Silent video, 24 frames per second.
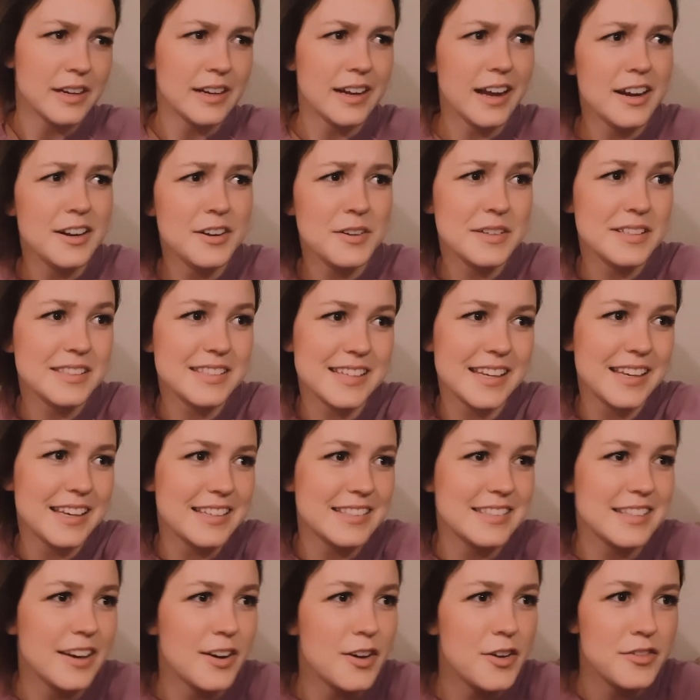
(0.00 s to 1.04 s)
I know it's
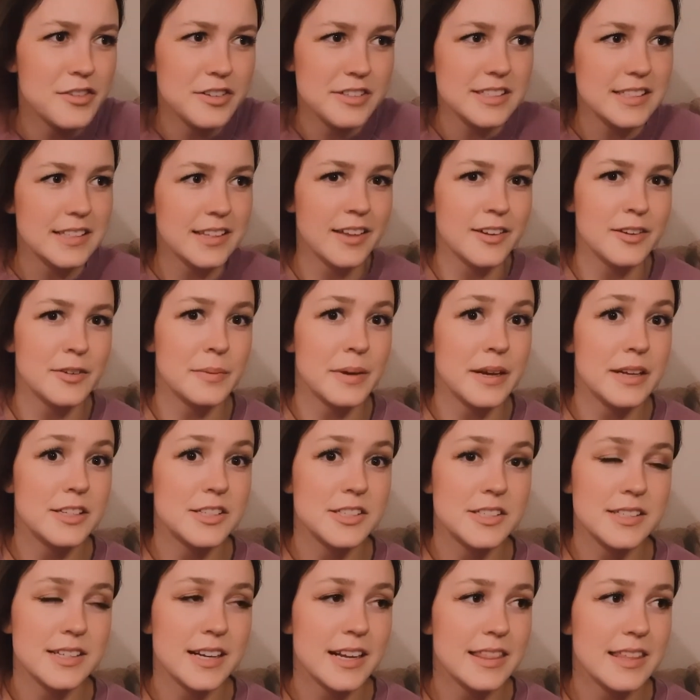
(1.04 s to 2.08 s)
like over 600 pages,
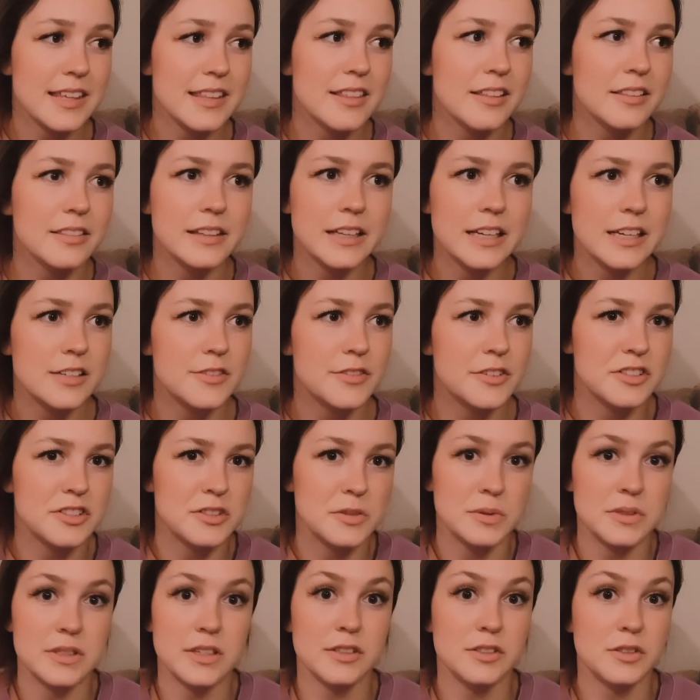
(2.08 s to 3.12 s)
and I think the leaked version was
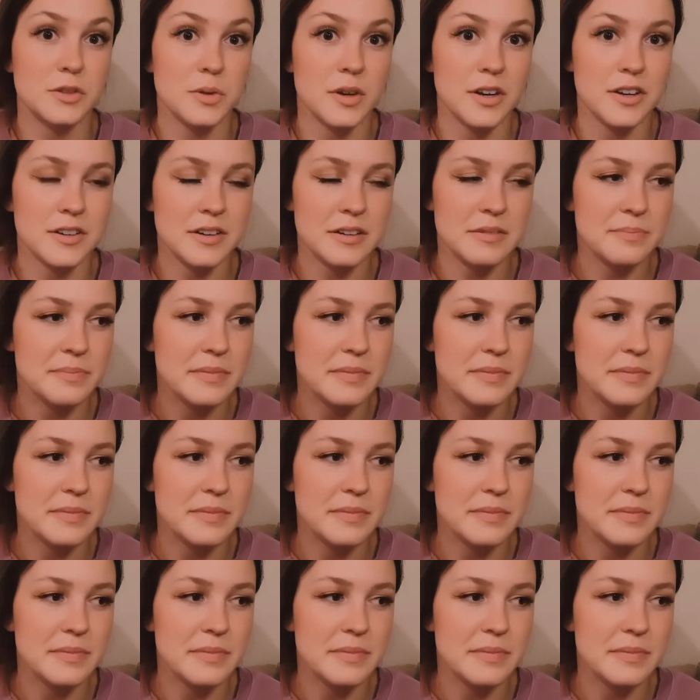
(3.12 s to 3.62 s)
like 200.